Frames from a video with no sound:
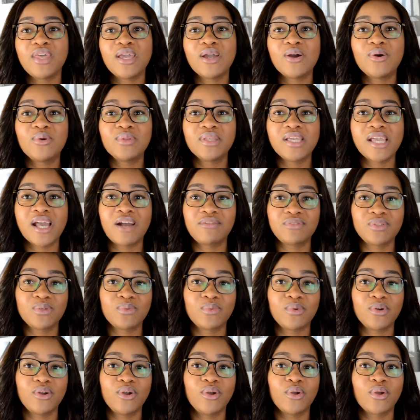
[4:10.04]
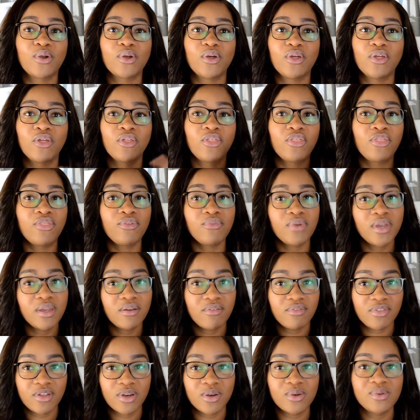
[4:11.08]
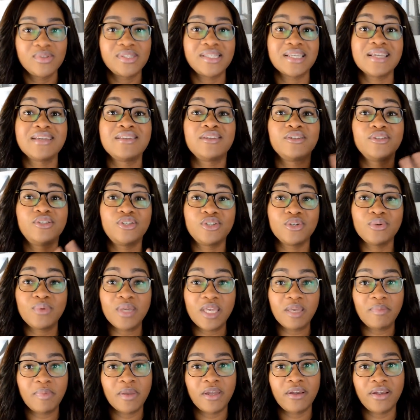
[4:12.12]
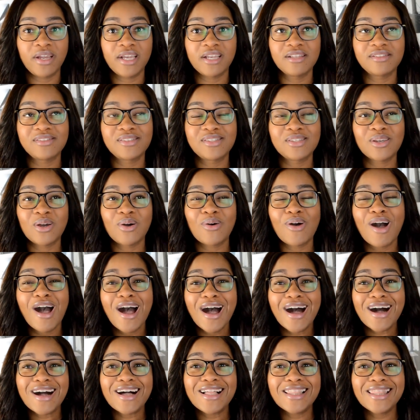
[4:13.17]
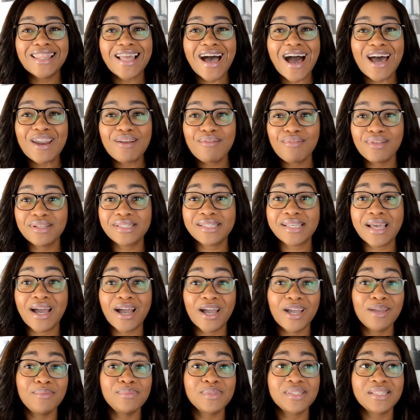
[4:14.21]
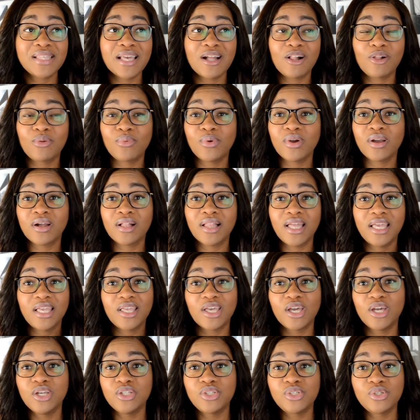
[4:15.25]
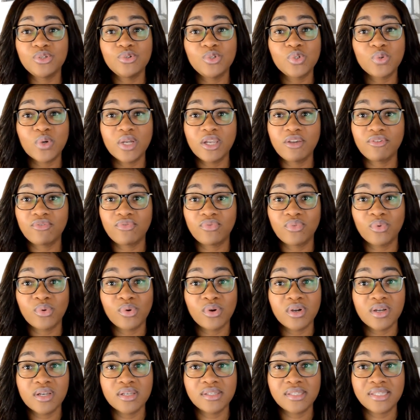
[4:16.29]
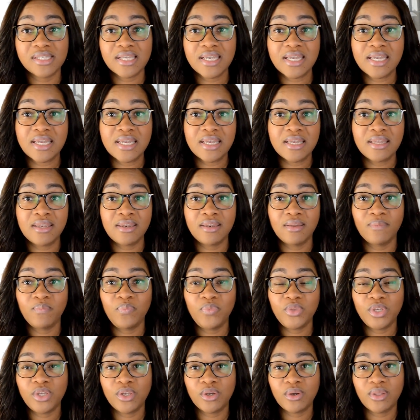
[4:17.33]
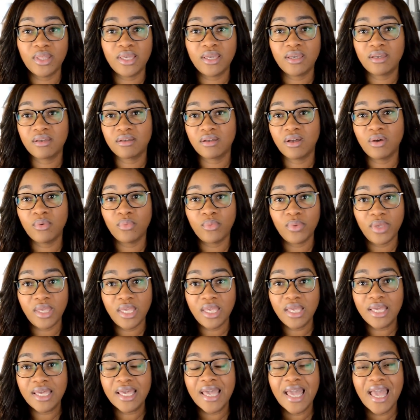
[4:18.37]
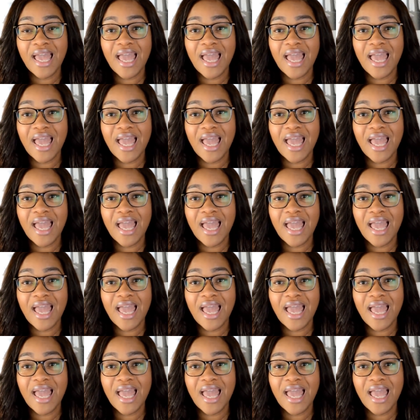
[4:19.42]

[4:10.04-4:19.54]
they only have to work three of those in a two week period. So a lot of the times they'll work like two 24s in, you know, like a week